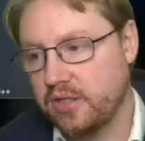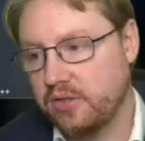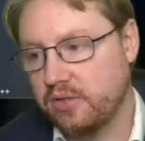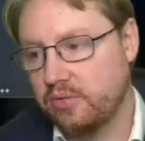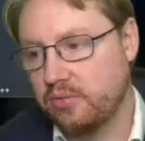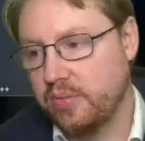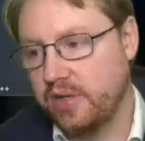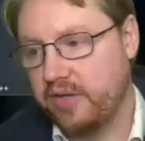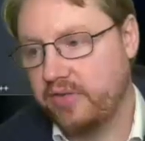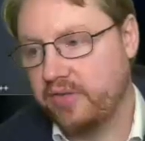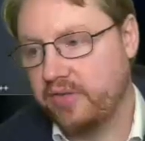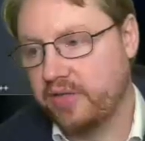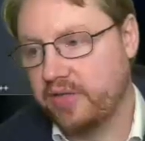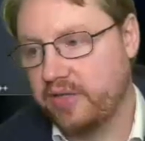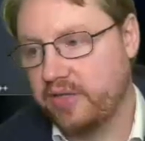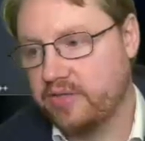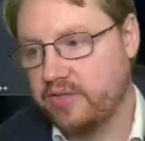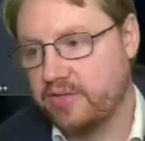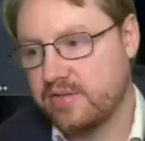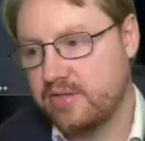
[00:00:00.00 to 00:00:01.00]
You basically
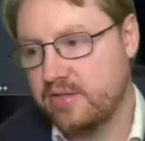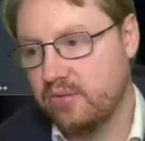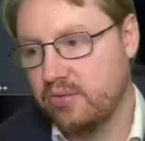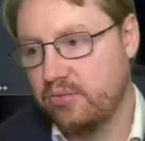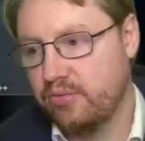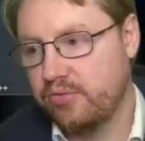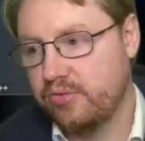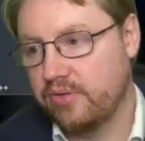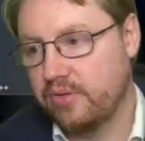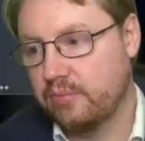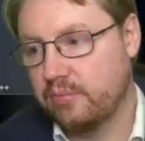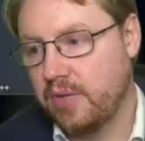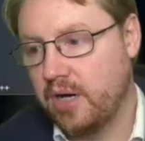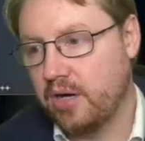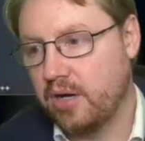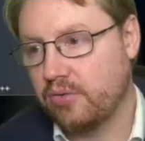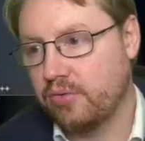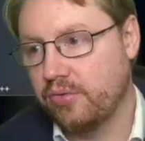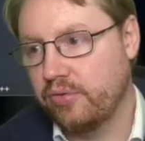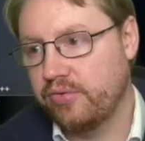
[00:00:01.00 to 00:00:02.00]
just use the
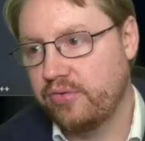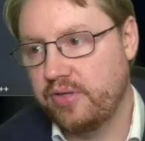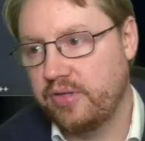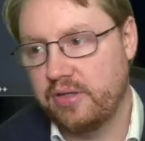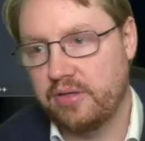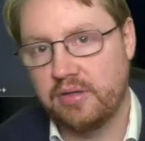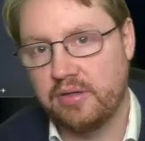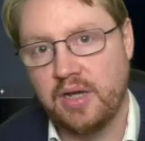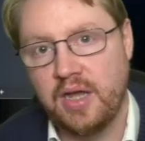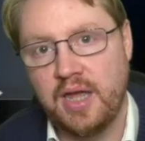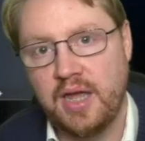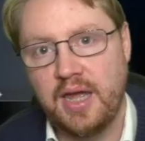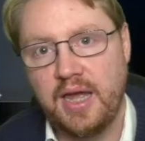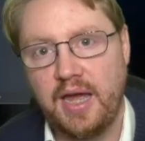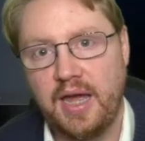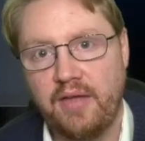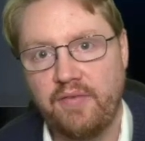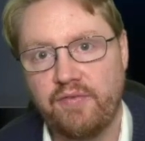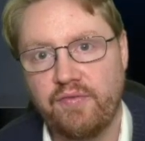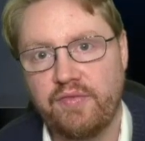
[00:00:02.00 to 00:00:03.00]
macros here,
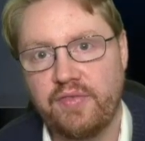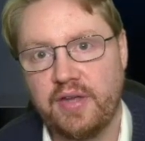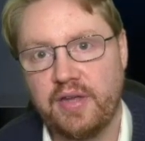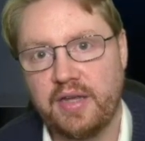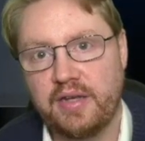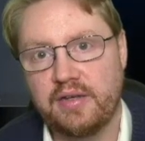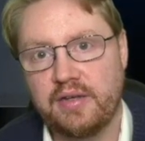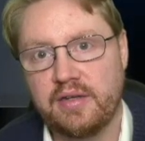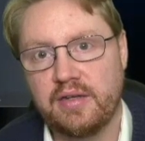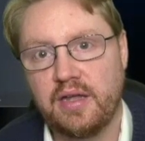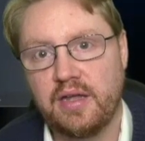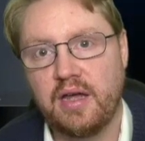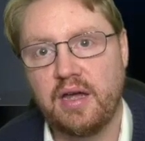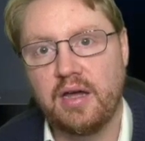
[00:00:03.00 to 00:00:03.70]
and then